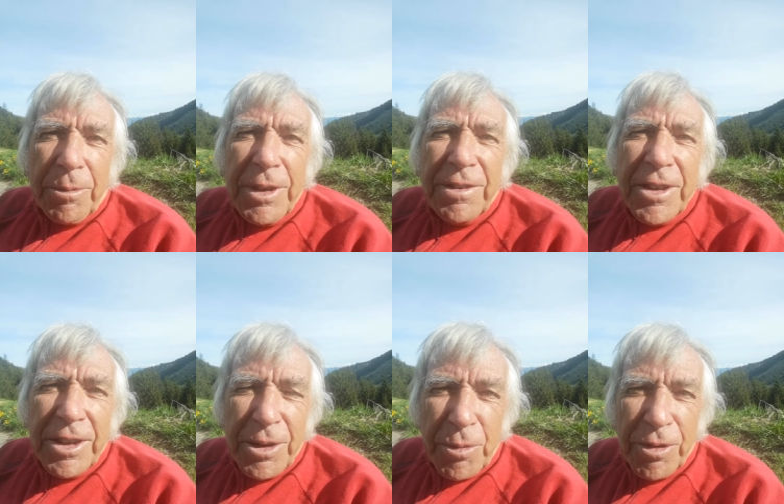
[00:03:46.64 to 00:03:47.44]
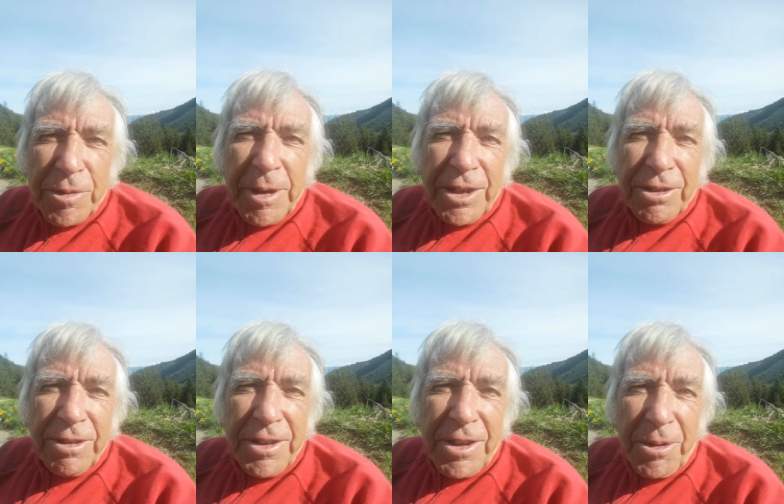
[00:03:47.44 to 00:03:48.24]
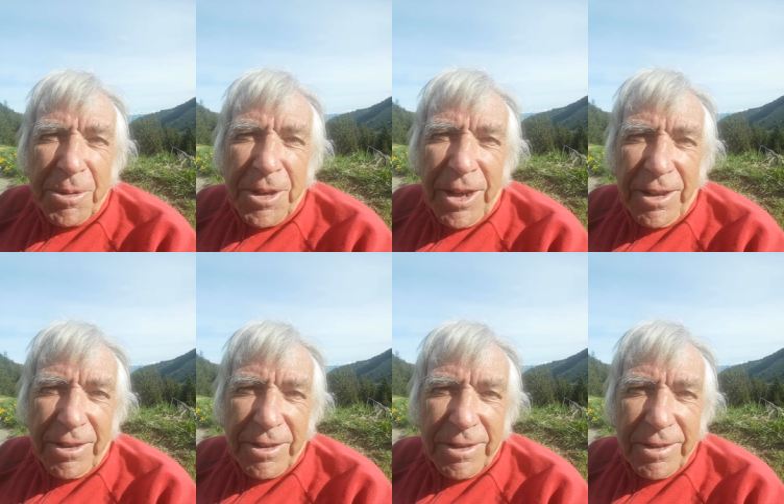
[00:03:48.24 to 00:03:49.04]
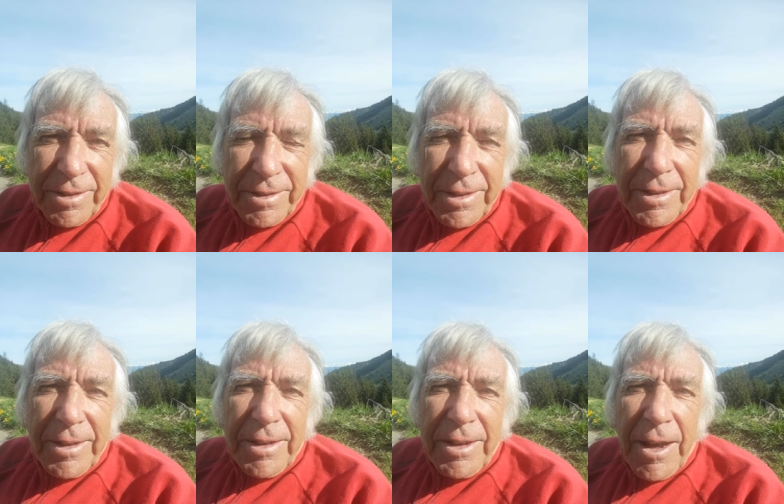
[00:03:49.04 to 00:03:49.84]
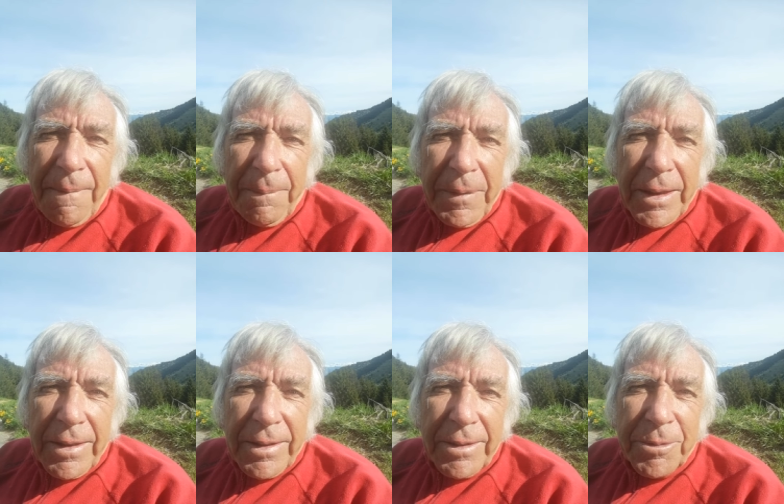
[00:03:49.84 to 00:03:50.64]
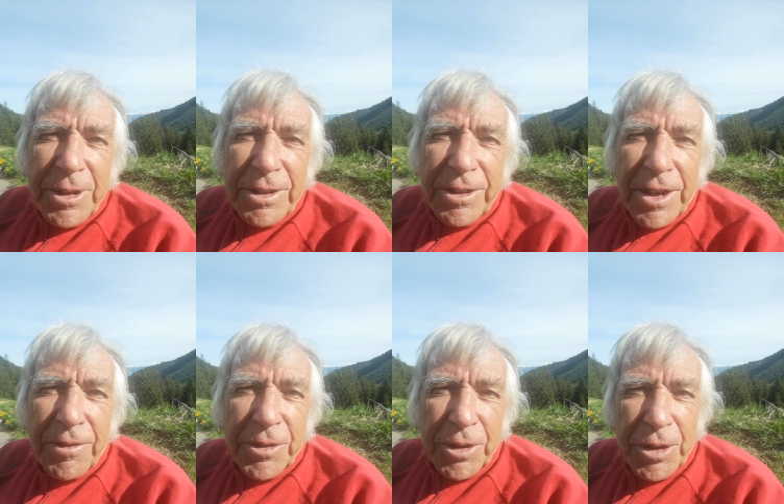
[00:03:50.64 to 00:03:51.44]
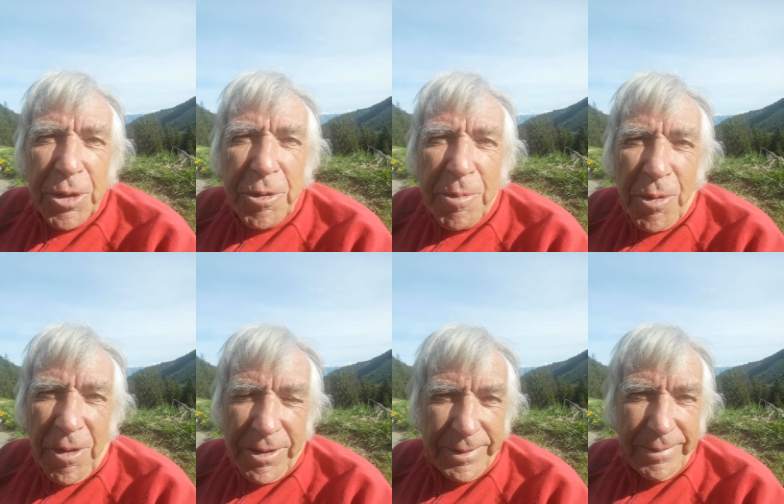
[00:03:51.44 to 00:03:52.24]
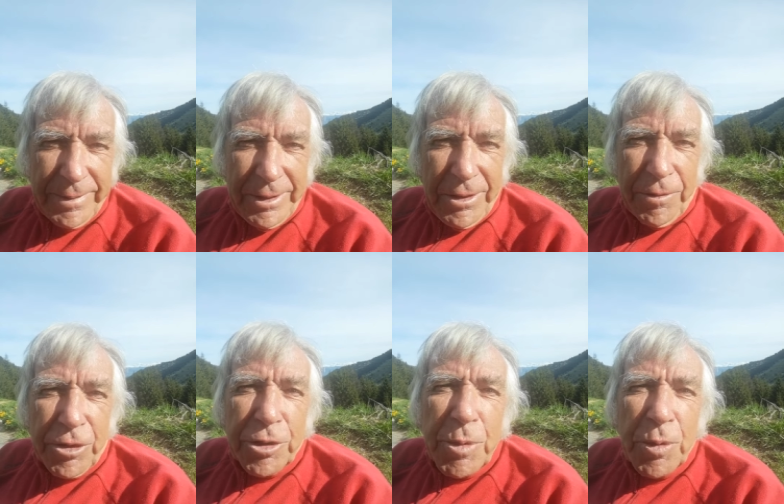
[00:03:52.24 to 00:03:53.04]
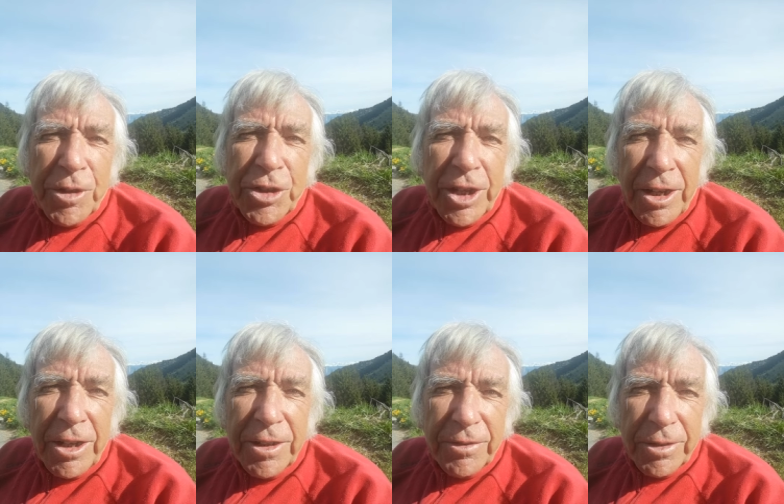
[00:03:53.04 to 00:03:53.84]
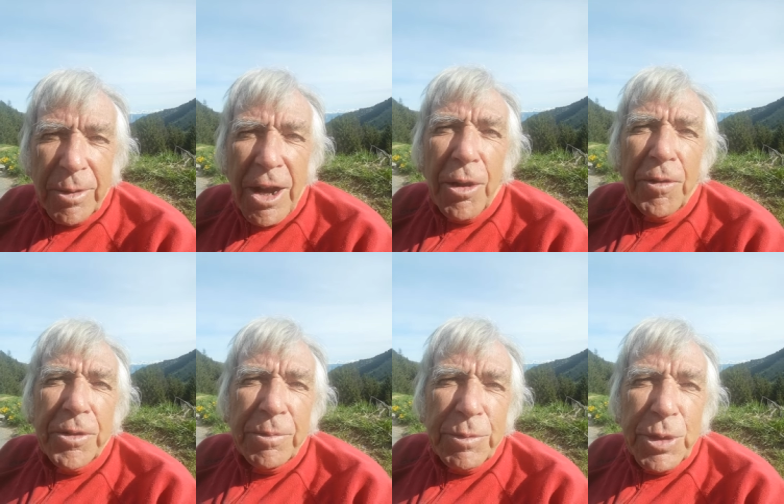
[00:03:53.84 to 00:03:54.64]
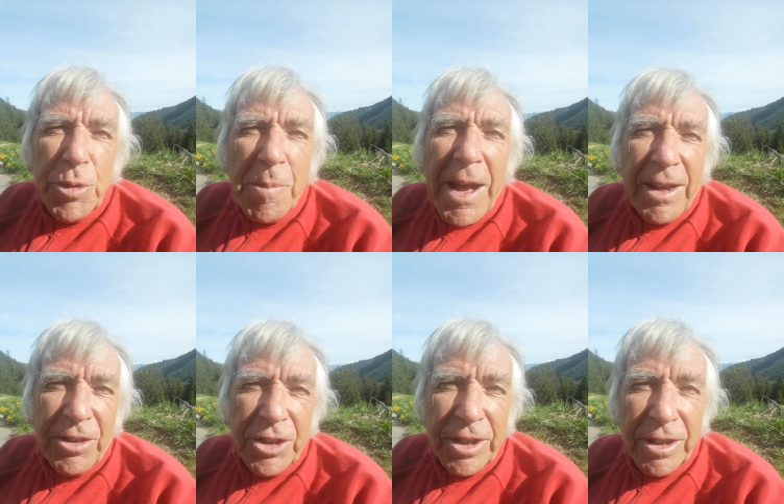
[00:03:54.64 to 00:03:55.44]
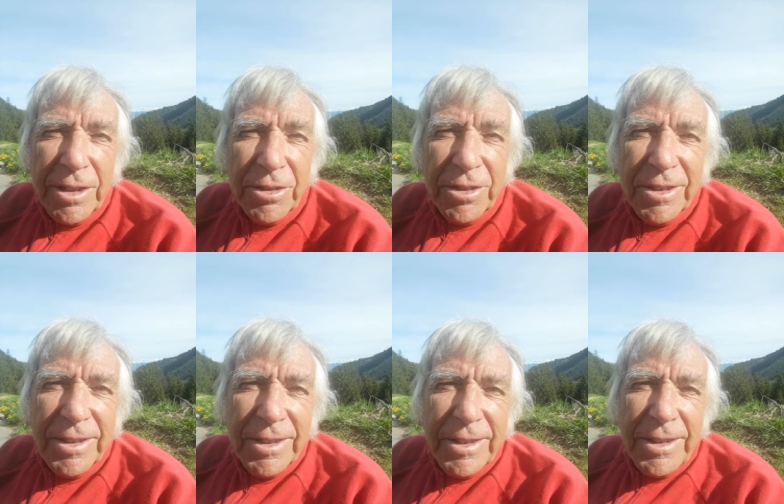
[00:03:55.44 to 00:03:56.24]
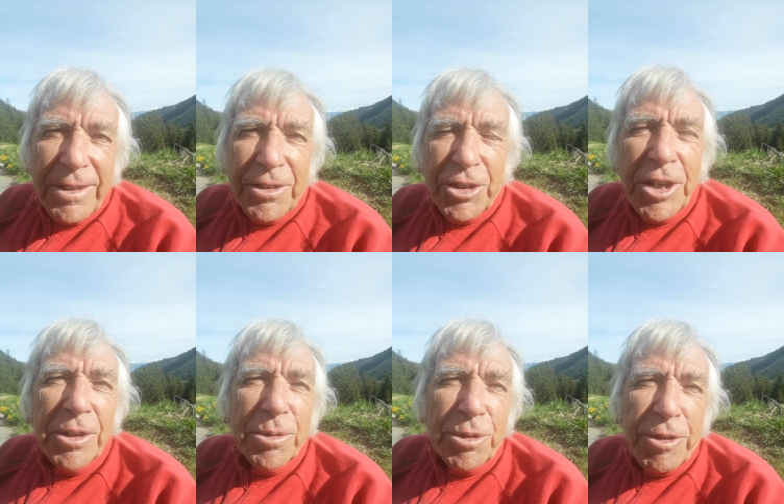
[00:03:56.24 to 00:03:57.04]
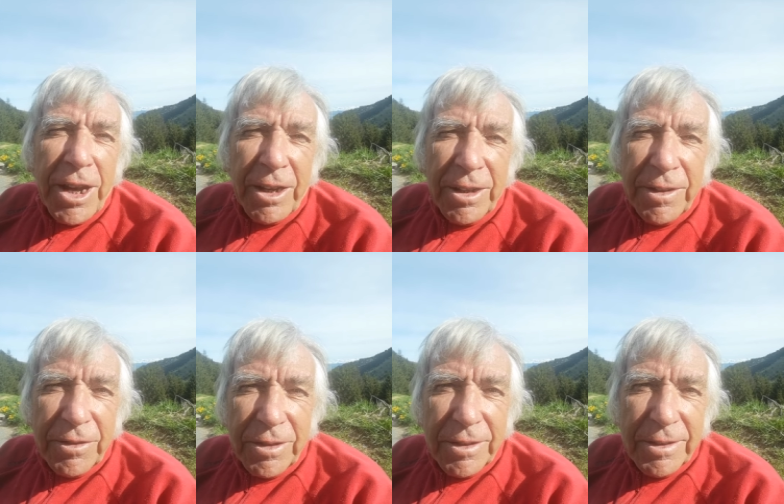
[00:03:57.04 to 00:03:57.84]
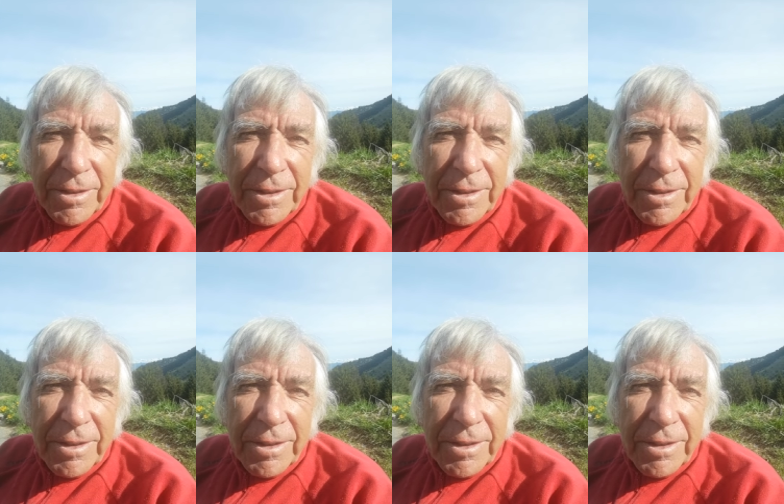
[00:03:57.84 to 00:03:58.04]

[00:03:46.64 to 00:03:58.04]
we think it was better in the old days. Yep, we did have to queue more for smaller chairlifts, quite often two-man chairlifts, single drag lifts,